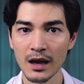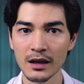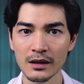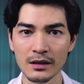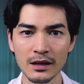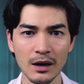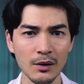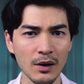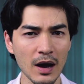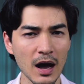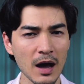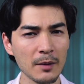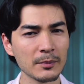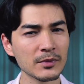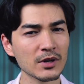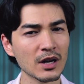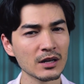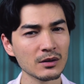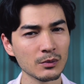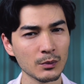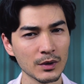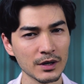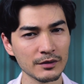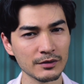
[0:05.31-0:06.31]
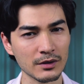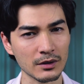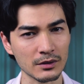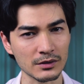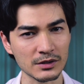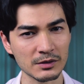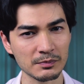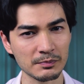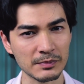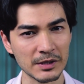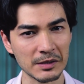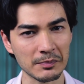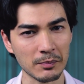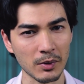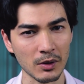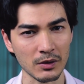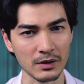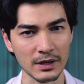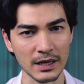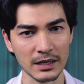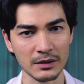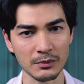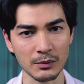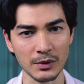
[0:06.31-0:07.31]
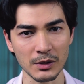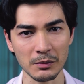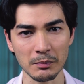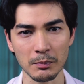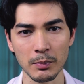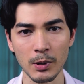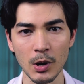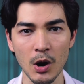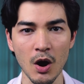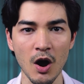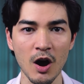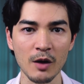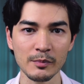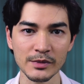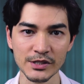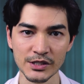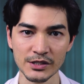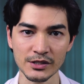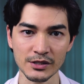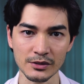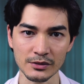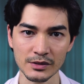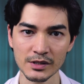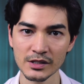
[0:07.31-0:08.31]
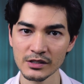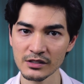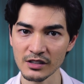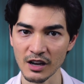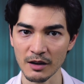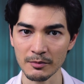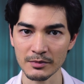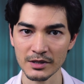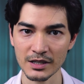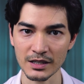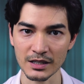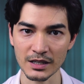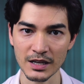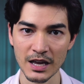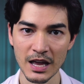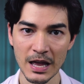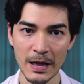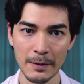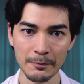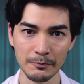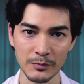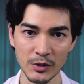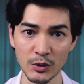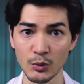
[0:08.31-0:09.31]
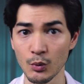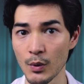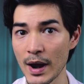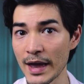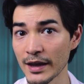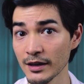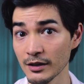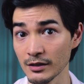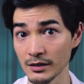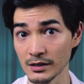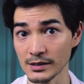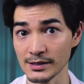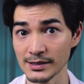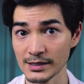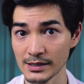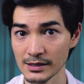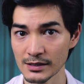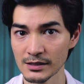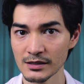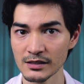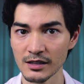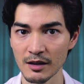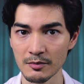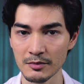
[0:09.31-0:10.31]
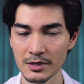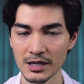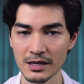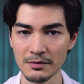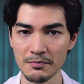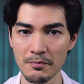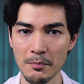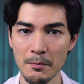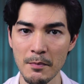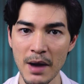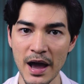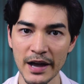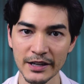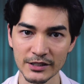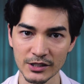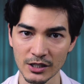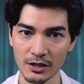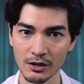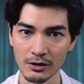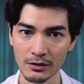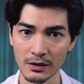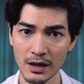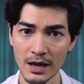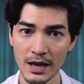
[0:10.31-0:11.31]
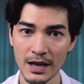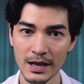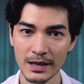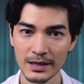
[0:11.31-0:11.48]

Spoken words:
Now, I'm not one of those people that will promise you something miraculous, something magical,